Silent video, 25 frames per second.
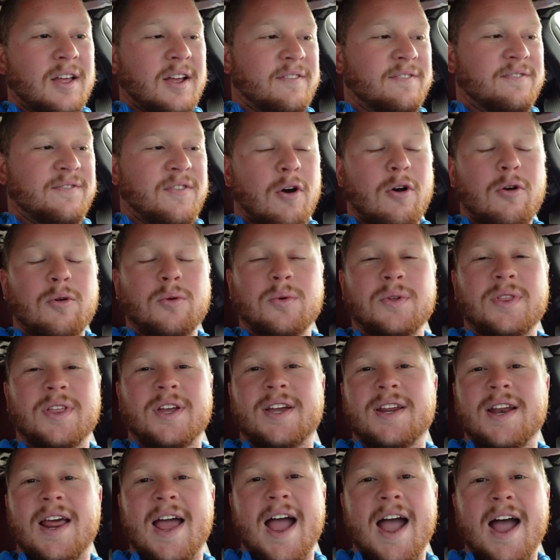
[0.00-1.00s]
phone with
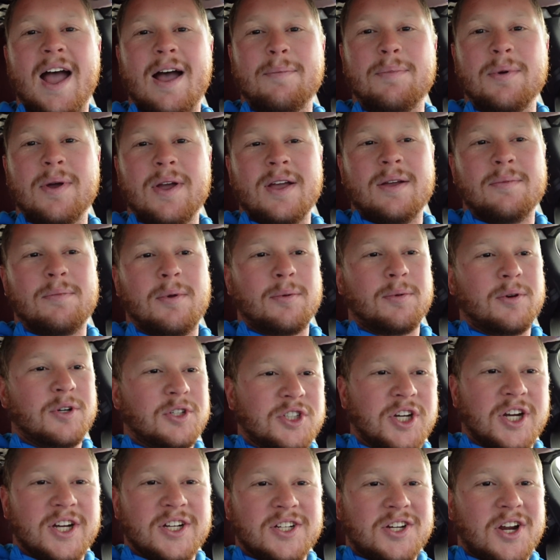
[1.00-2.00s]
like an app, be able
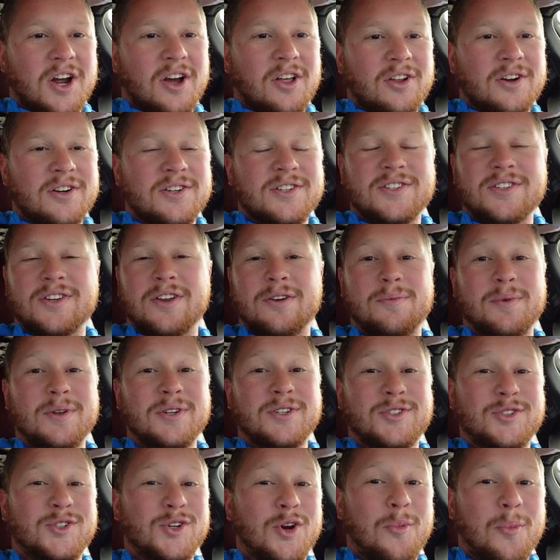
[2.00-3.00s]
to change colors. It's going to be
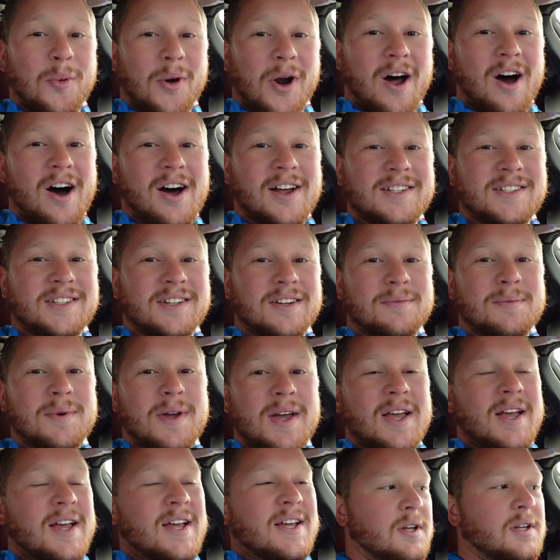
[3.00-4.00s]
super awesome.
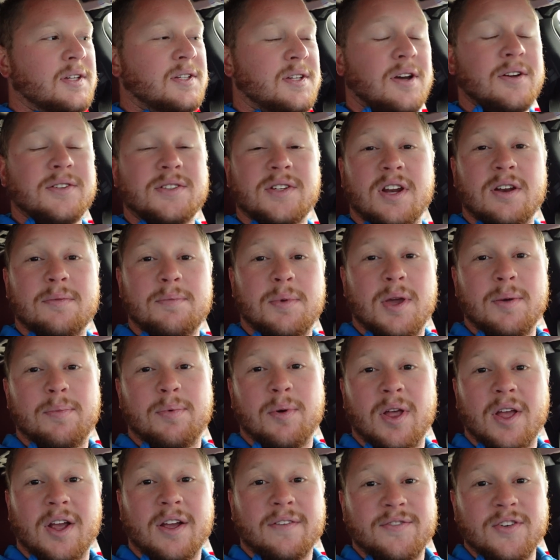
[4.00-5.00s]
So it's going to be
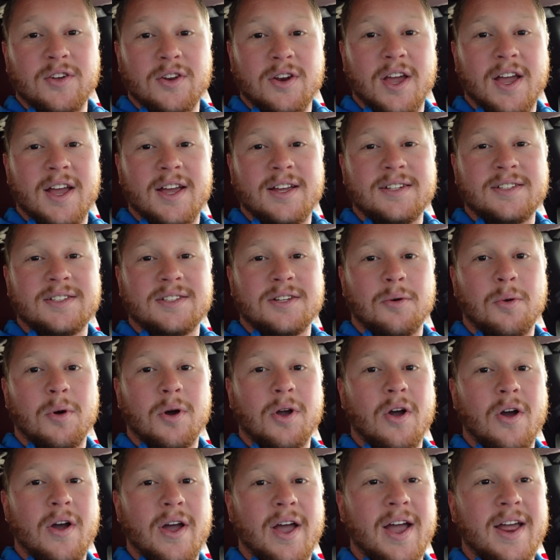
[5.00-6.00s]
for like a few days, so we'll
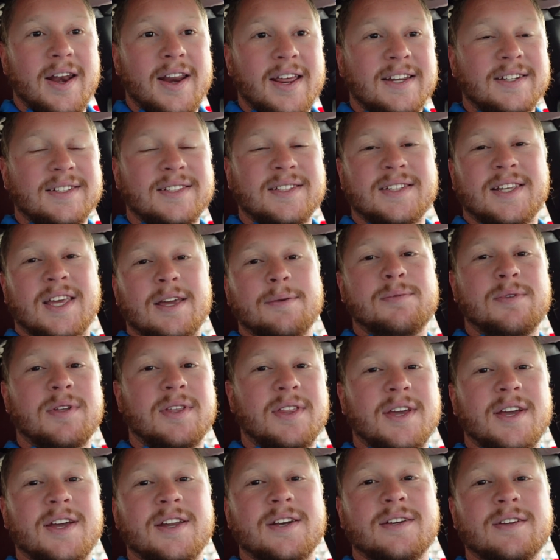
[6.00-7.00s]
go ahead and skip to
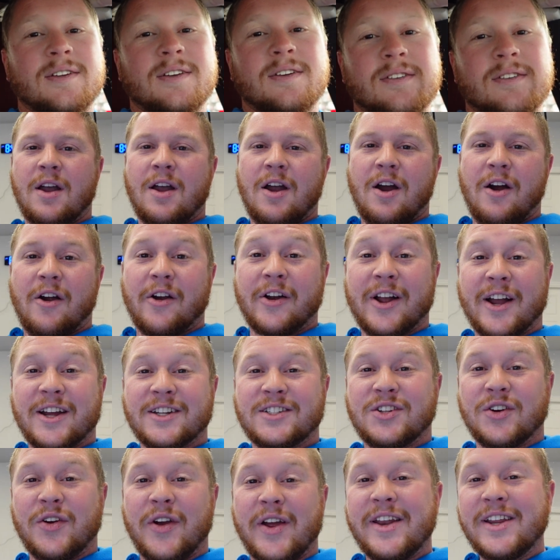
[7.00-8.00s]
then. All right
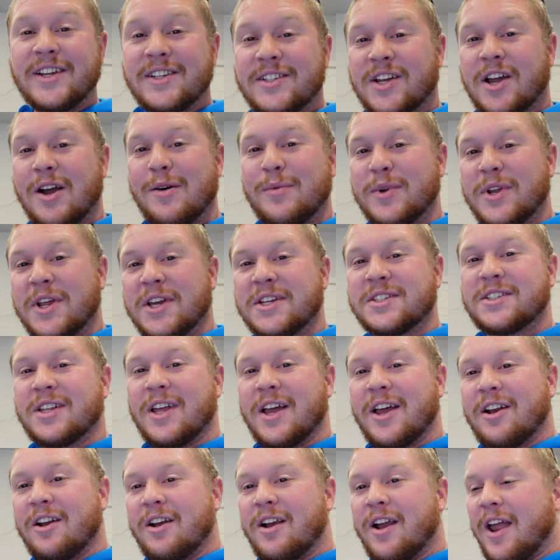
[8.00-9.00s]
guys, so it is a couple days
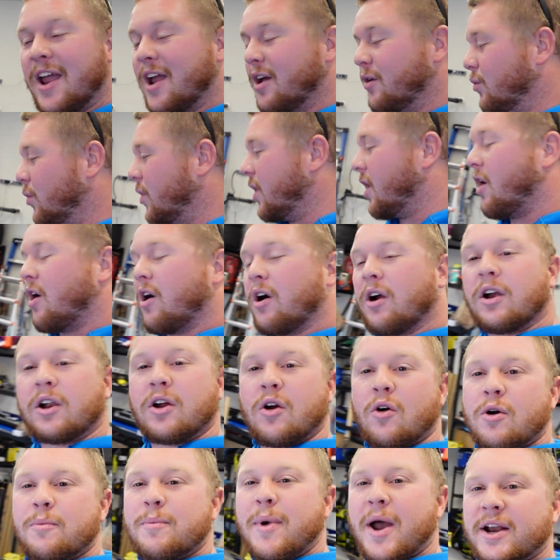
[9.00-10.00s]
later, and we are
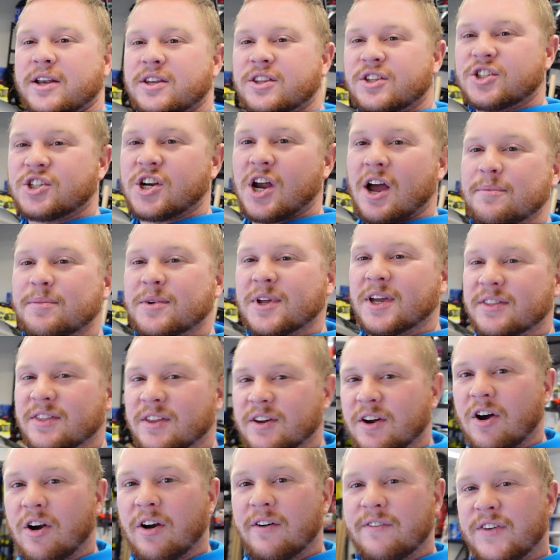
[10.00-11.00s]
going back to the shop to get
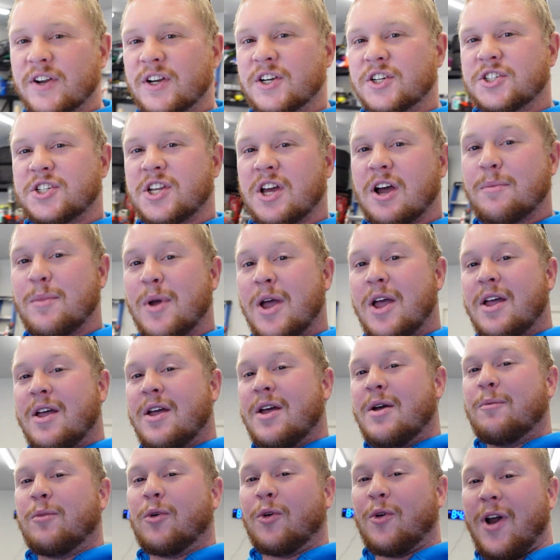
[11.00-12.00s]
the car finished up.
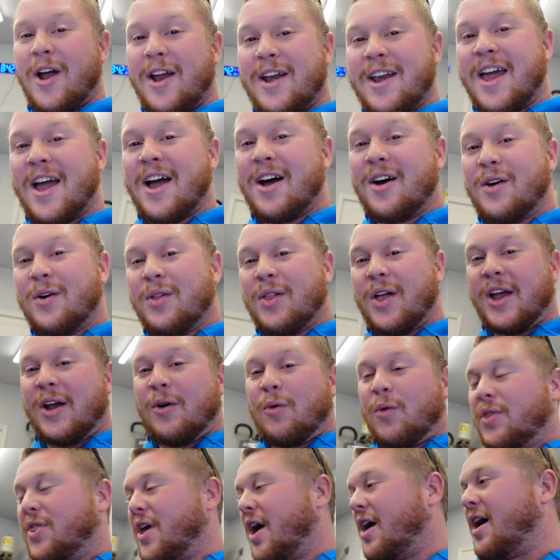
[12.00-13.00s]
But right now, like,
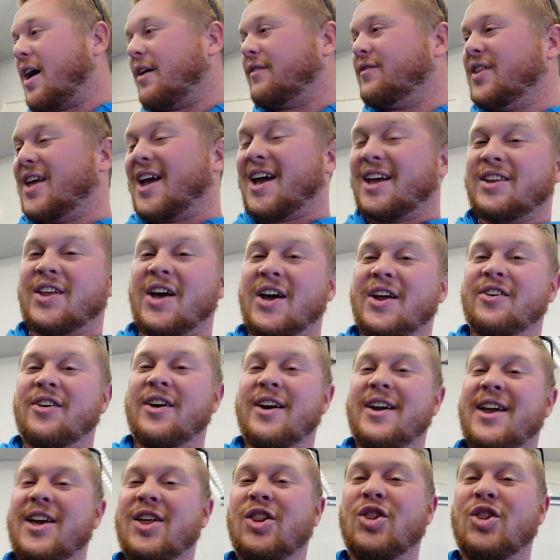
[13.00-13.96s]
without having the headliner in, it